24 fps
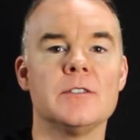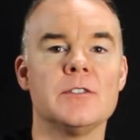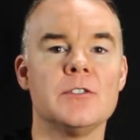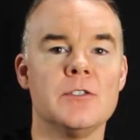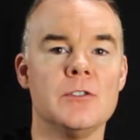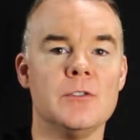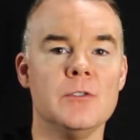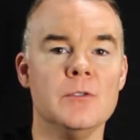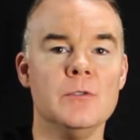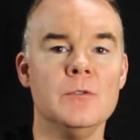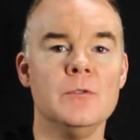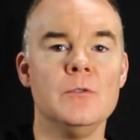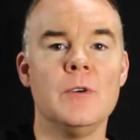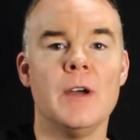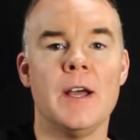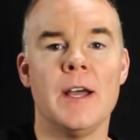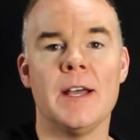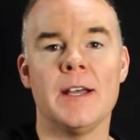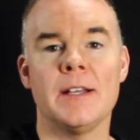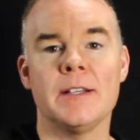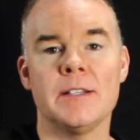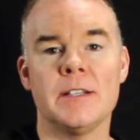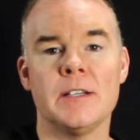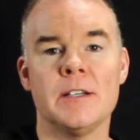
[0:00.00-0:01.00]
two
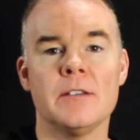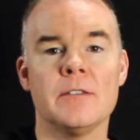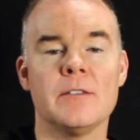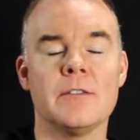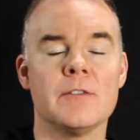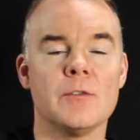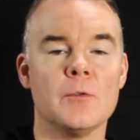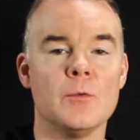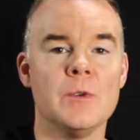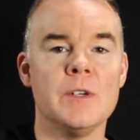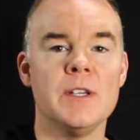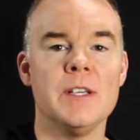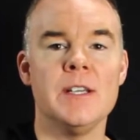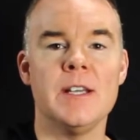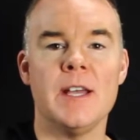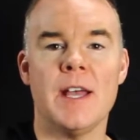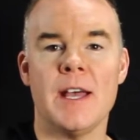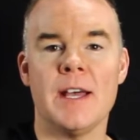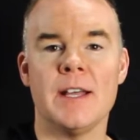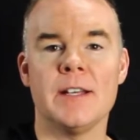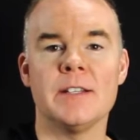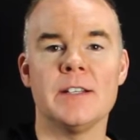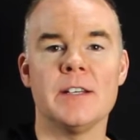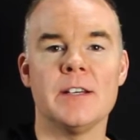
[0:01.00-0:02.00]
and a, three
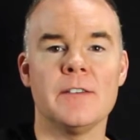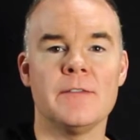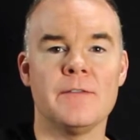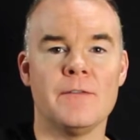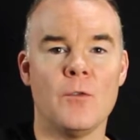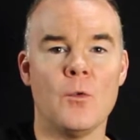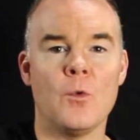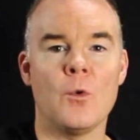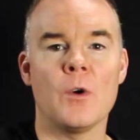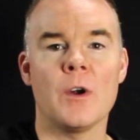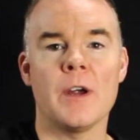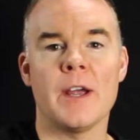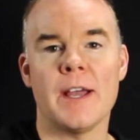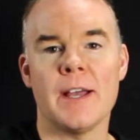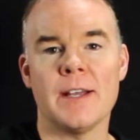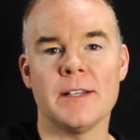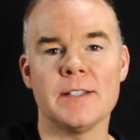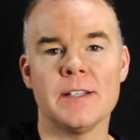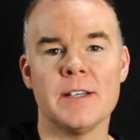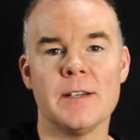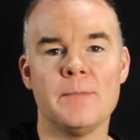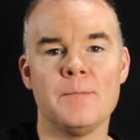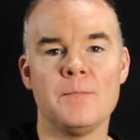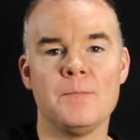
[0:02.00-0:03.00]
and a, four
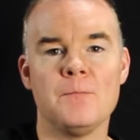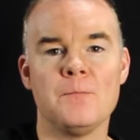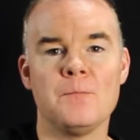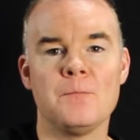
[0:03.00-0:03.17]
and a.